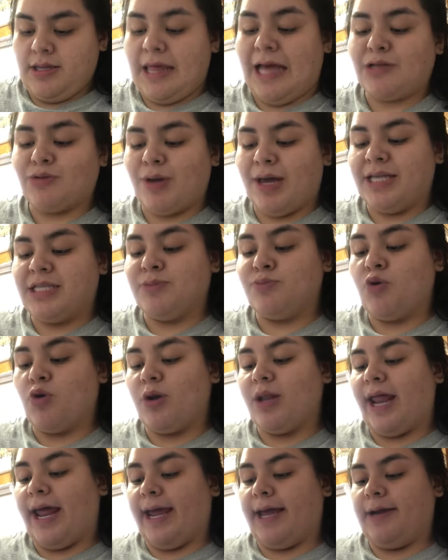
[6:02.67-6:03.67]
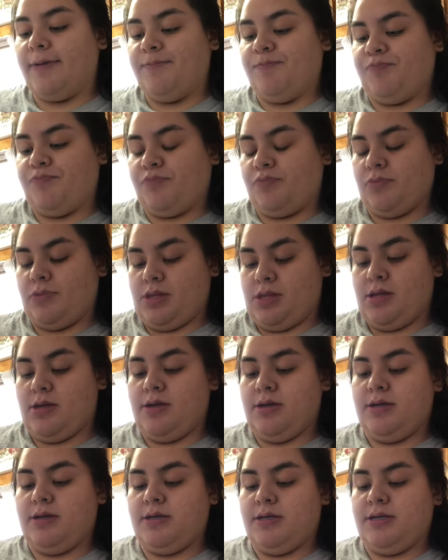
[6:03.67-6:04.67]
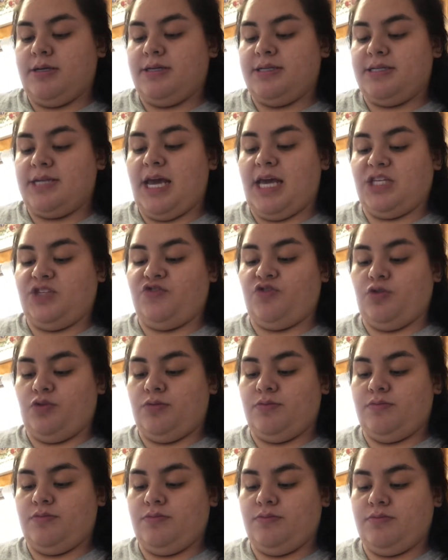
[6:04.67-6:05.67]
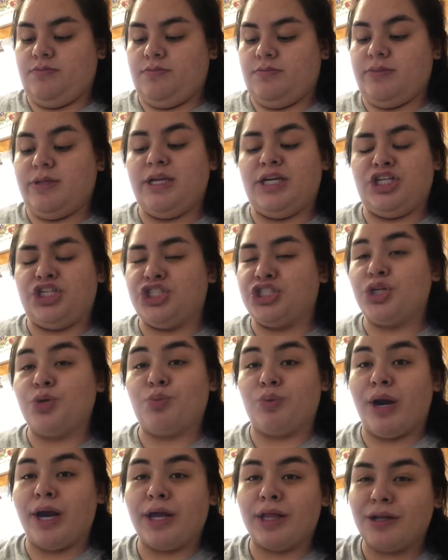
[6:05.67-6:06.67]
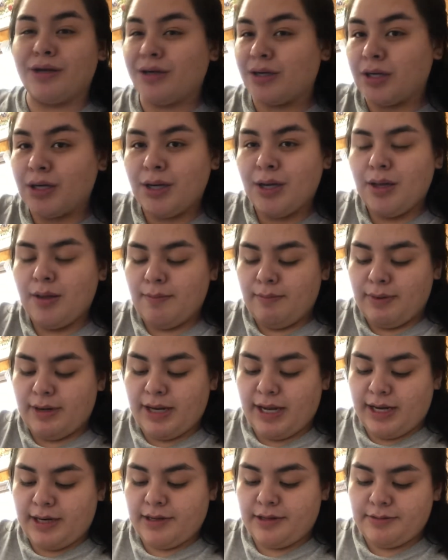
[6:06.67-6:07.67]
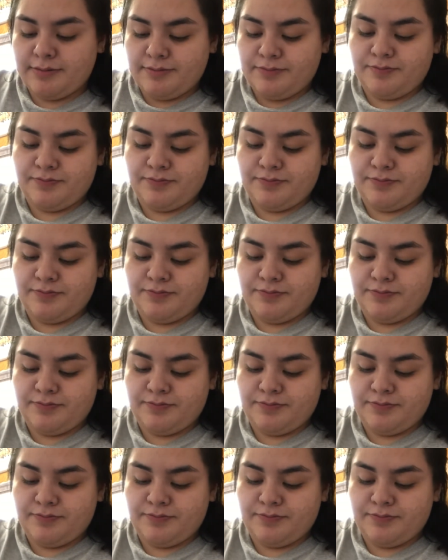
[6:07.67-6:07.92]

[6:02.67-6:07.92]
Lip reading: that's why it's more like tasteful than just a regular banana.